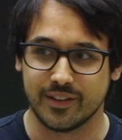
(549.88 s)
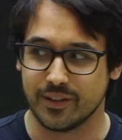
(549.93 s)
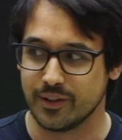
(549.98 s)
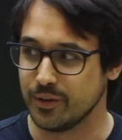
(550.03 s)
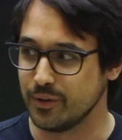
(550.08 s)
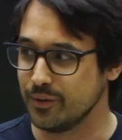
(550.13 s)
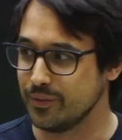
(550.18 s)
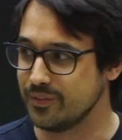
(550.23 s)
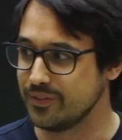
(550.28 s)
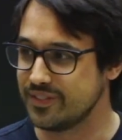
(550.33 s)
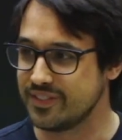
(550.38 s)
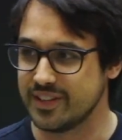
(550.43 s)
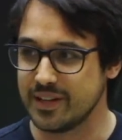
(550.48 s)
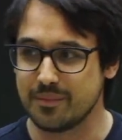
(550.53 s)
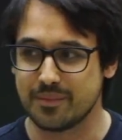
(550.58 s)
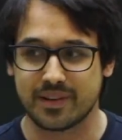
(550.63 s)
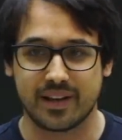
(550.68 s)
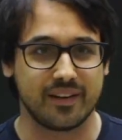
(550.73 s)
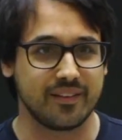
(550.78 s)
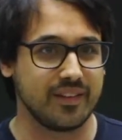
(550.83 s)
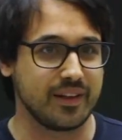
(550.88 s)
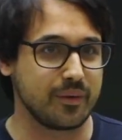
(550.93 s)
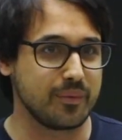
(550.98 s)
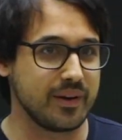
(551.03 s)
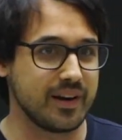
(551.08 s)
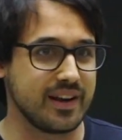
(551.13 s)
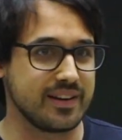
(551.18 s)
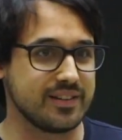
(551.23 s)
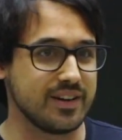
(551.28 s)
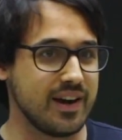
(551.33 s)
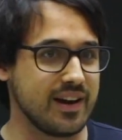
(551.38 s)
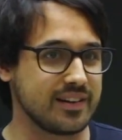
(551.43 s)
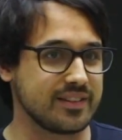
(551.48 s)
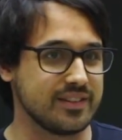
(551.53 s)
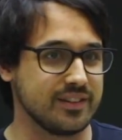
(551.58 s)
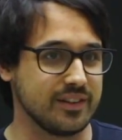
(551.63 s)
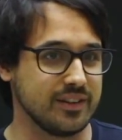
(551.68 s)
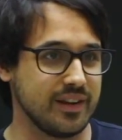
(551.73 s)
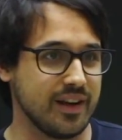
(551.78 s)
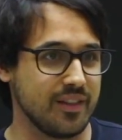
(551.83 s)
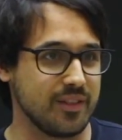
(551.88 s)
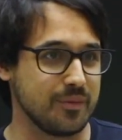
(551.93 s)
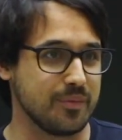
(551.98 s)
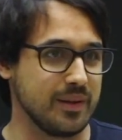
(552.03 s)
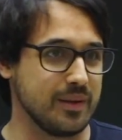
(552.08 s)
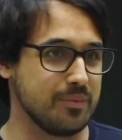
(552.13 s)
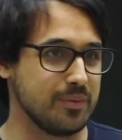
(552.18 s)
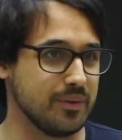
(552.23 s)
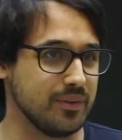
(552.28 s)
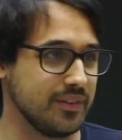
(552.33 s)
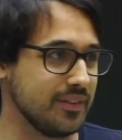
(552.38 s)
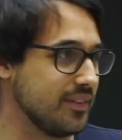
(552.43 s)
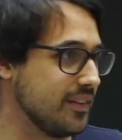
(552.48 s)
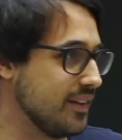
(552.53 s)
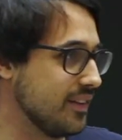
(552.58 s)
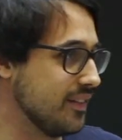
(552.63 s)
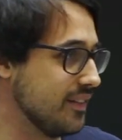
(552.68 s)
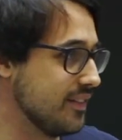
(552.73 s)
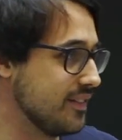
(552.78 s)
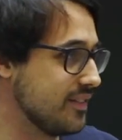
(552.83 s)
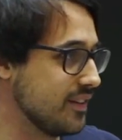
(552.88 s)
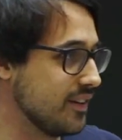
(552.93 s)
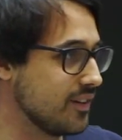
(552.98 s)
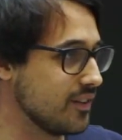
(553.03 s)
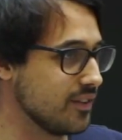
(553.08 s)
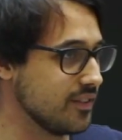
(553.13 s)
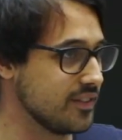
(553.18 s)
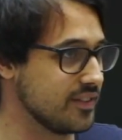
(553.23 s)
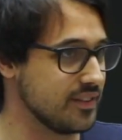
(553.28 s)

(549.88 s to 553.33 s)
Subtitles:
who seem to, like when I talk to other people in the circles,